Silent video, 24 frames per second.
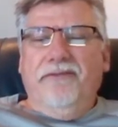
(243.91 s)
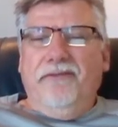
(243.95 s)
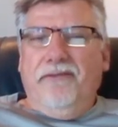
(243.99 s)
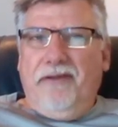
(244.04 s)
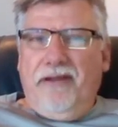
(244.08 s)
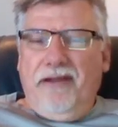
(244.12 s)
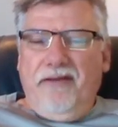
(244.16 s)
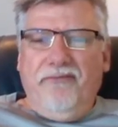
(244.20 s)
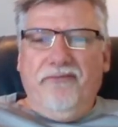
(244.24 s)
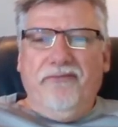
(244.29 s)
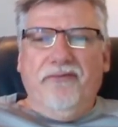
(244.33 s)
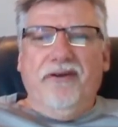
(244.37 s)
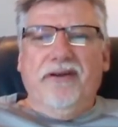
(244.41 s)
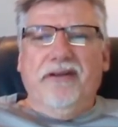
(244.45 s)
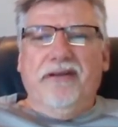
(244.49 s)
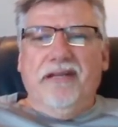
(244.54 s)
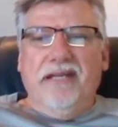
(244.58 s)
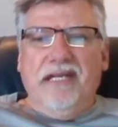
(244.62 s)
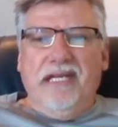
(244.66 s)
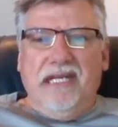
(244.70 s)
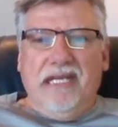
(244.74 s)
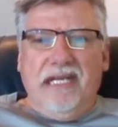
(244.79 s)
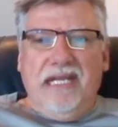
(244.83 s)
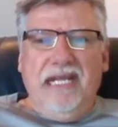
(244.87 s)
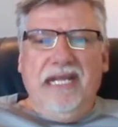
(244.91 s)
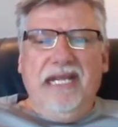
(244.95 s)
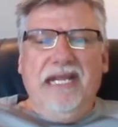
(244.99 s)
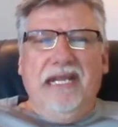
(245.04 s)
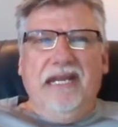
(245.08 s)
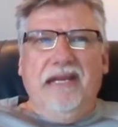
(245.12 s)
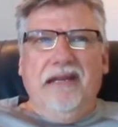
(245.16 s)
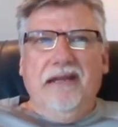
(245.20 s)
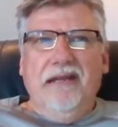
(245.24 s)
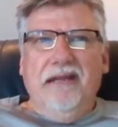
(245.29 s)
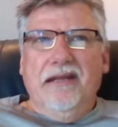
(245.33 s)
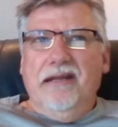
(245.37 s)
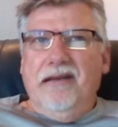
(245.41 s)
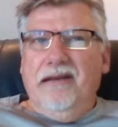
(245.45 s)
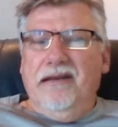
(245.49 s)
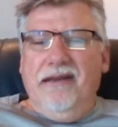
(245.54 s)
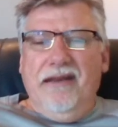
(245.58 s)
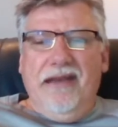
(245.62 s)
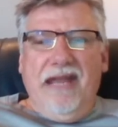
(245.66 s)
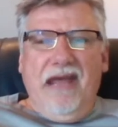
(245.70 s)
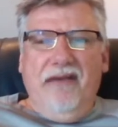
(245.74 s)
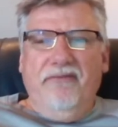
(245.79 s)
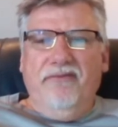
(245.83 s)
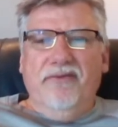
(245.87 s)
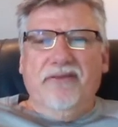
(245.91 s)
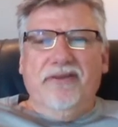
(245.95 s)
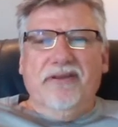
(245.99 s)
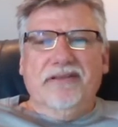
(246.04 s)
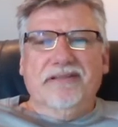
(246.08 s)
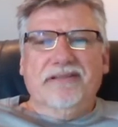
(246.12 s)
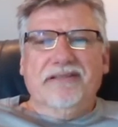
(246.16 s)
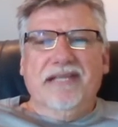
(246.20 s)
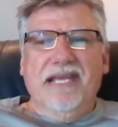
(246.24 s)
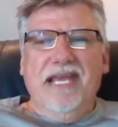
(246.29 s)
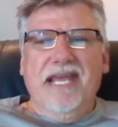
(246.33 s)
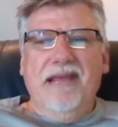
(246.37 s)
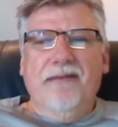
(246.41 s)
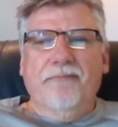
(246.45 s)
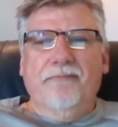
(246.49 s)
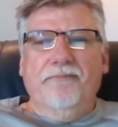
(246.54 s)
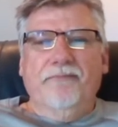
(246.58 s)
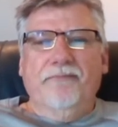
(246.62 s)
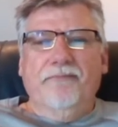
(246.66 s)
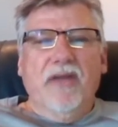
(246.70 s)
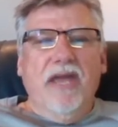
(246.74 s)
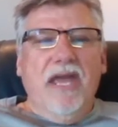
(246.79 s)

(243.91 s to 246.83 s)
Different indeed, never the same.